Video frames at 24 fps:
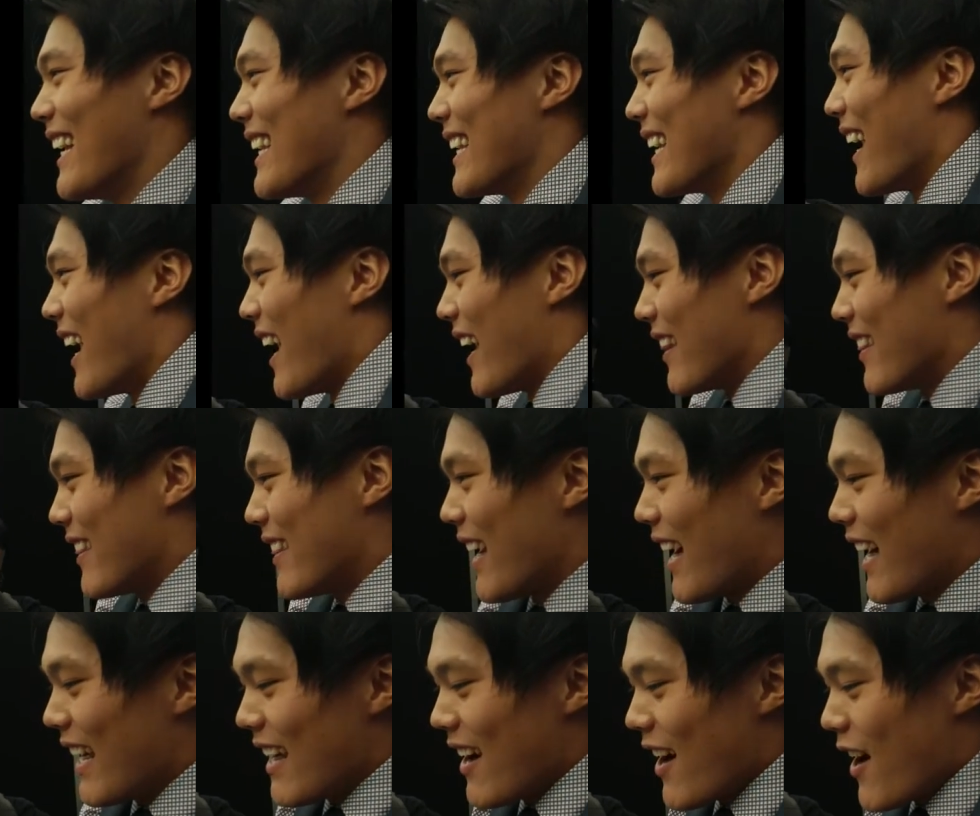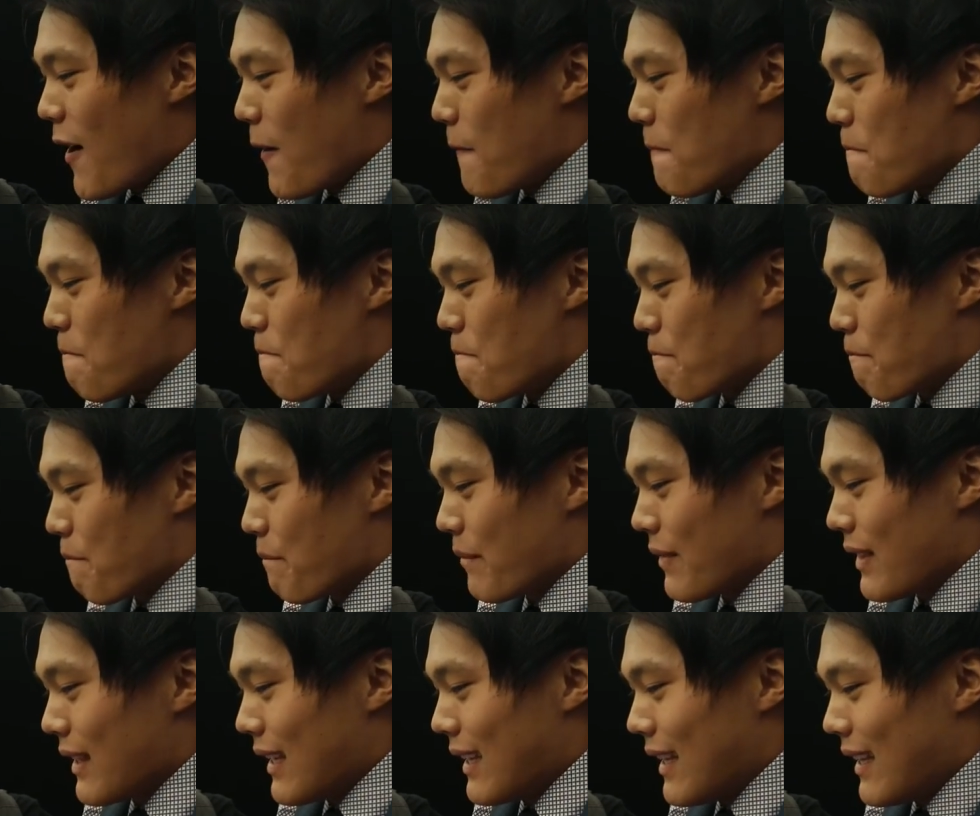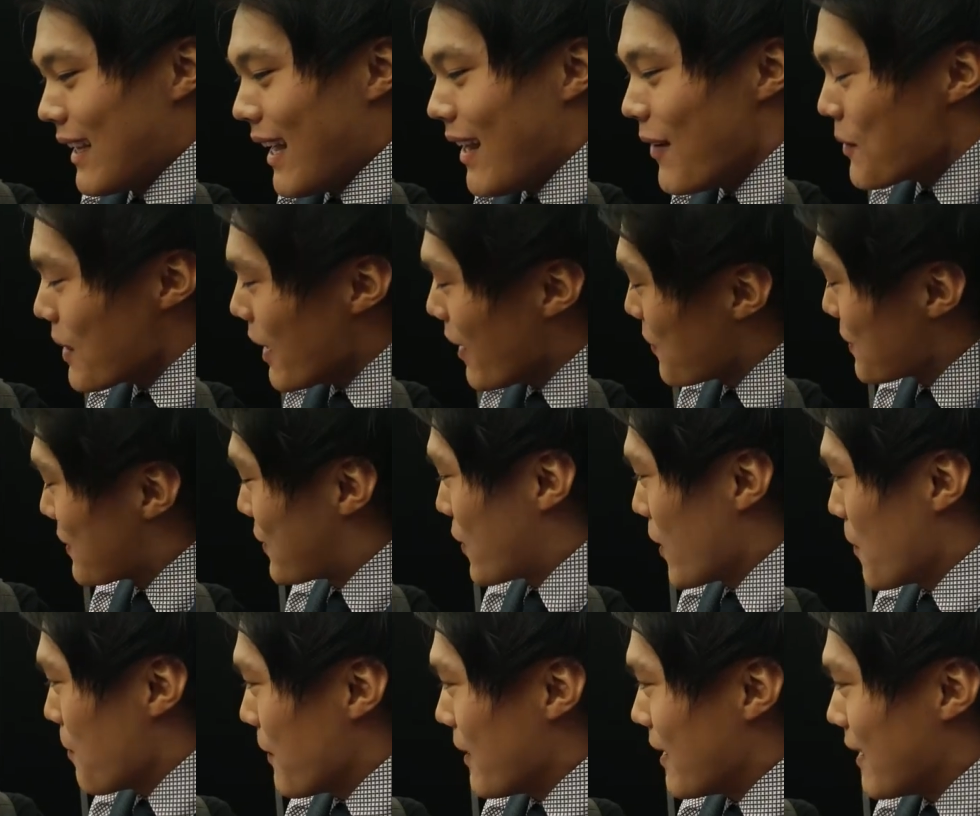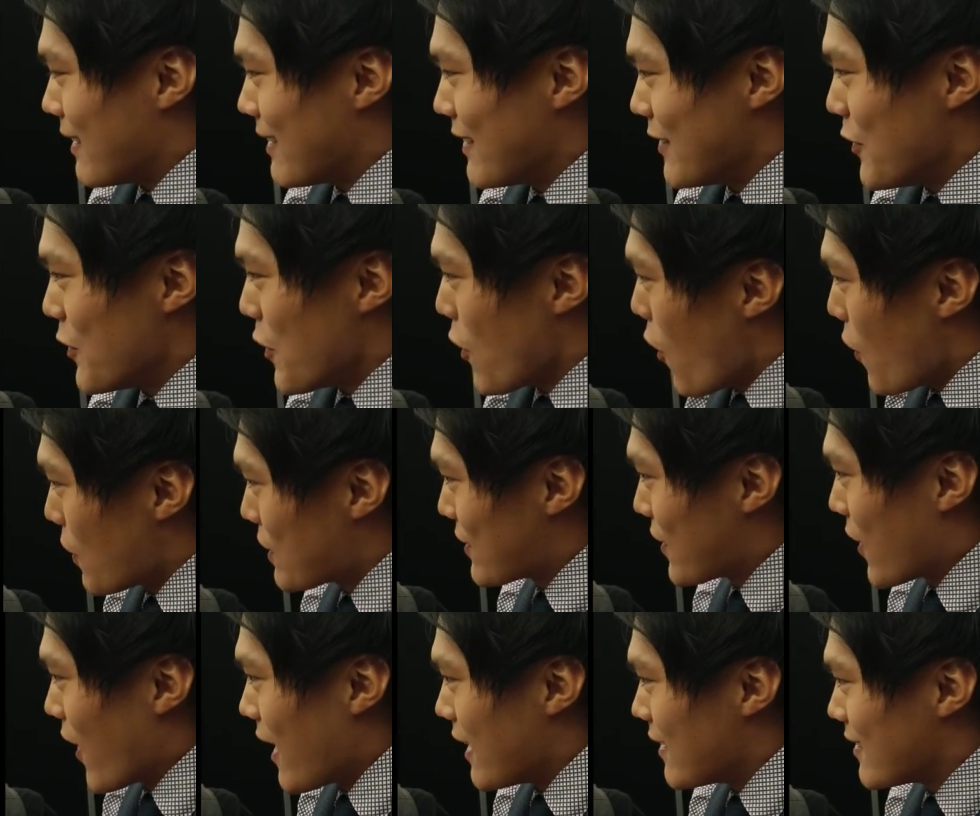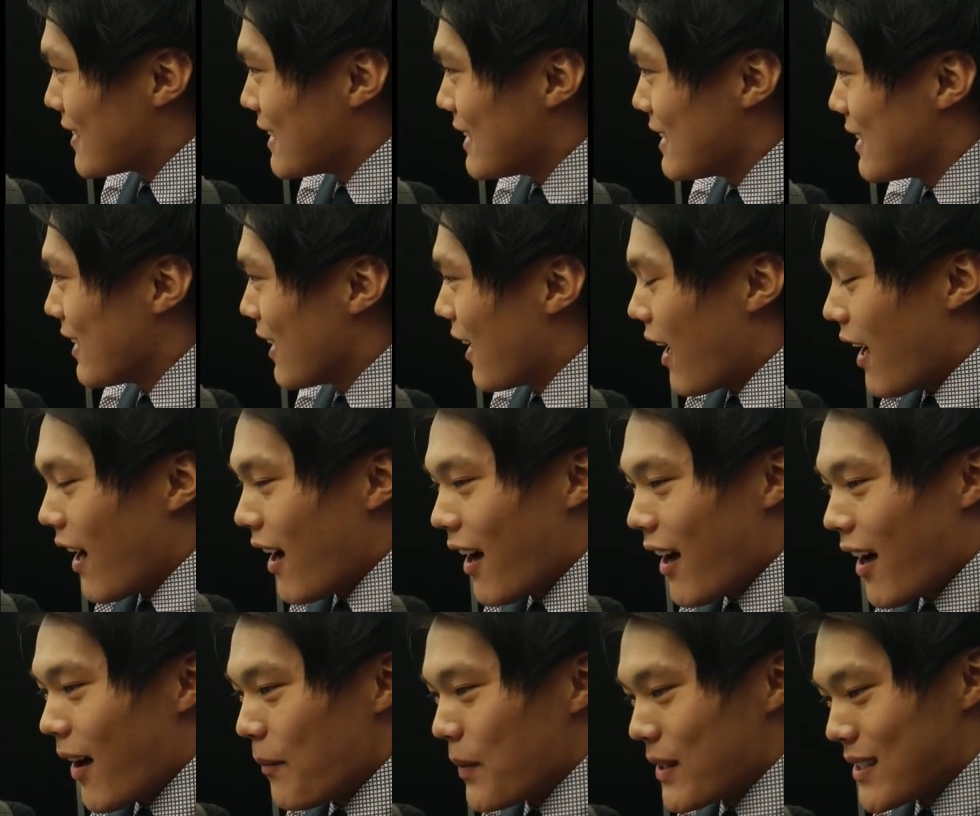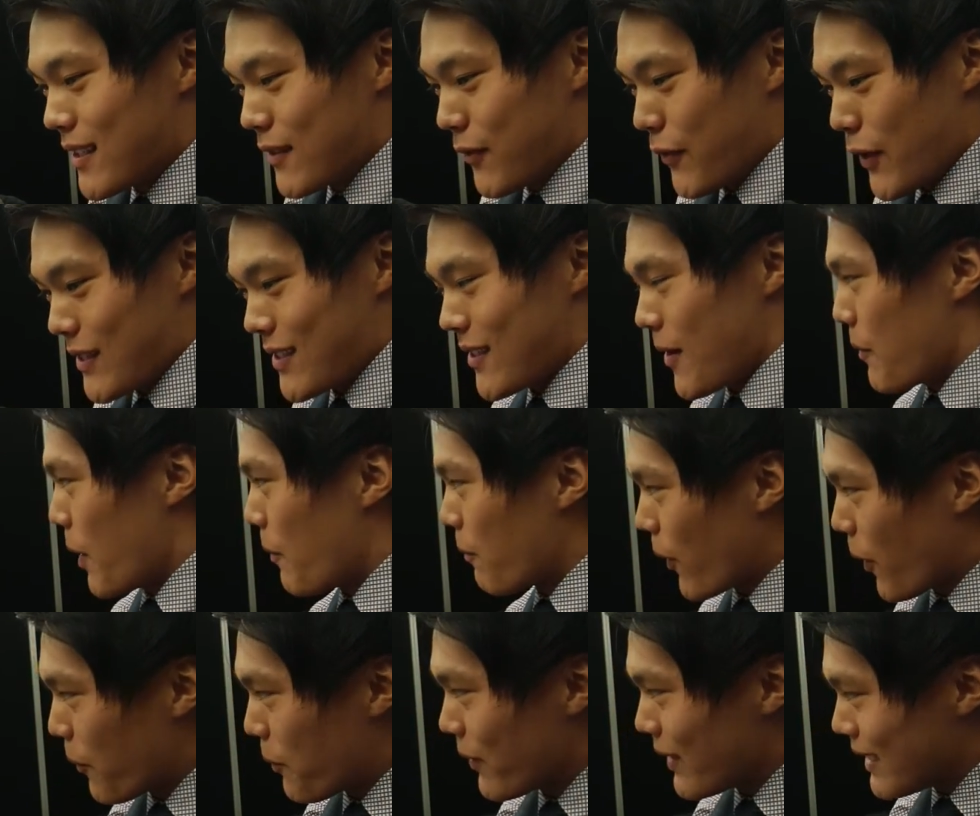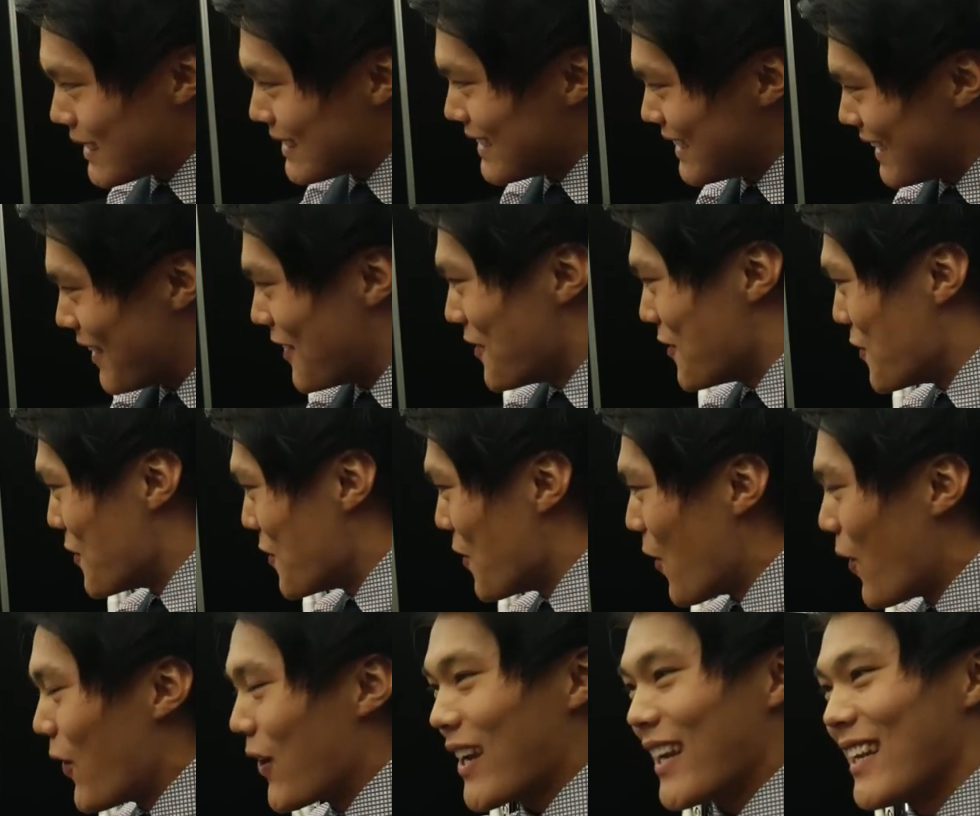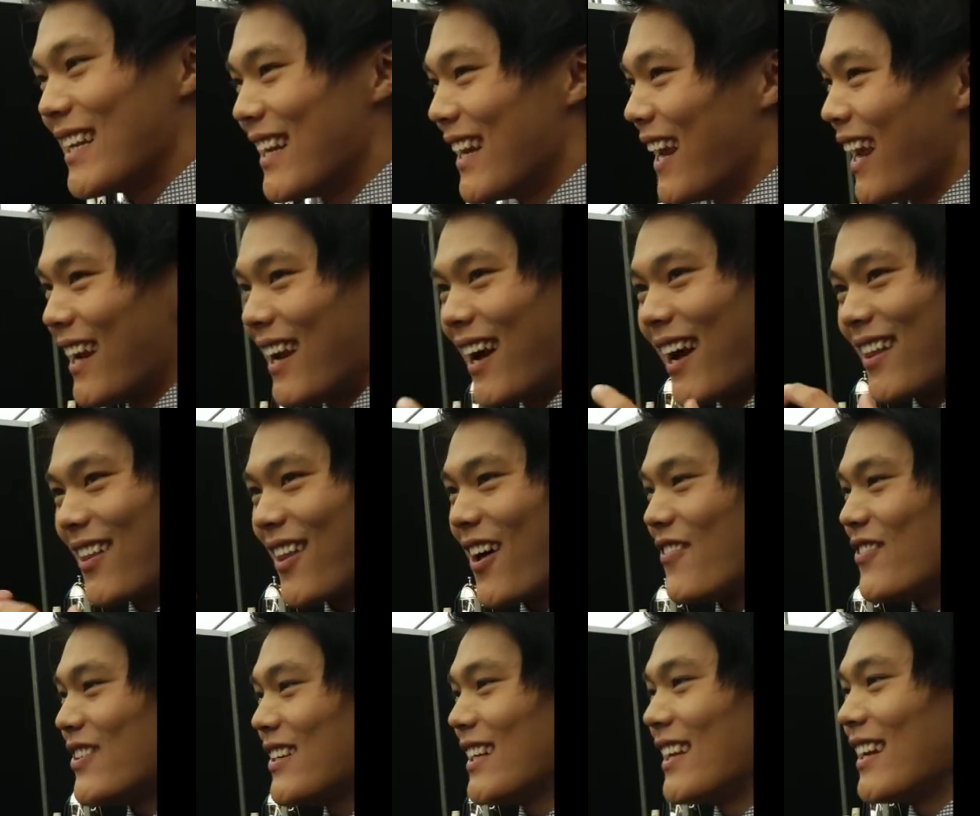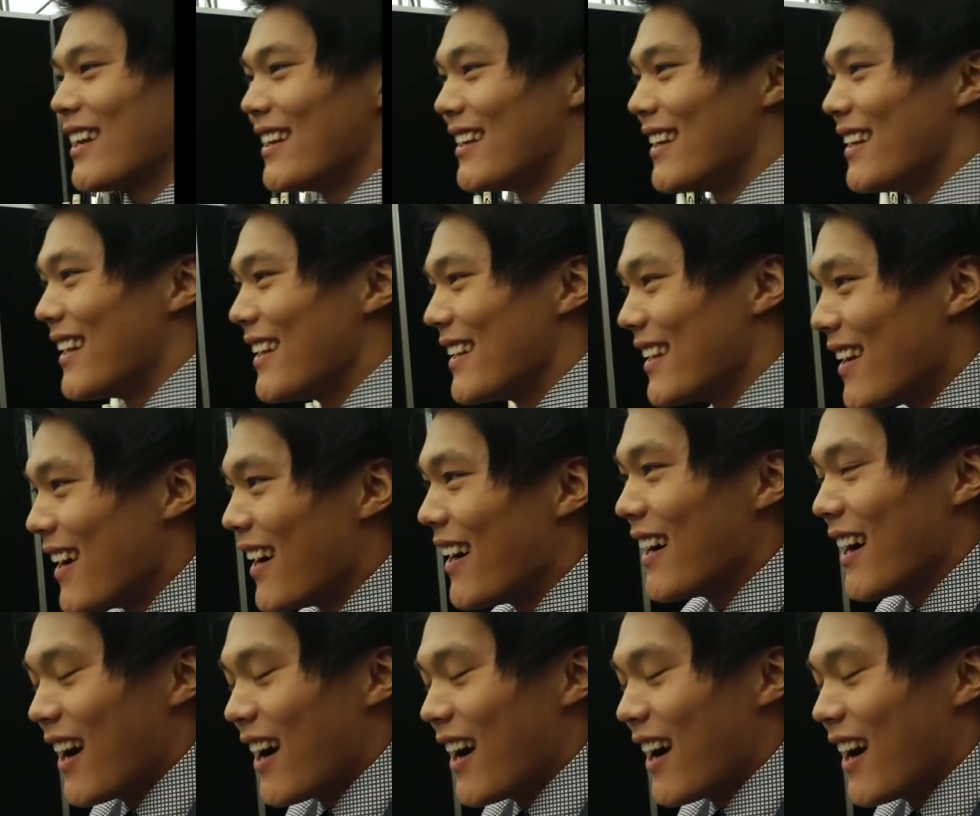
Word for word: yeah, they. Um, it, it was trippy. New York's crazy. Um, this is the first time I'm probably in New York, and, and I love it. And yeah,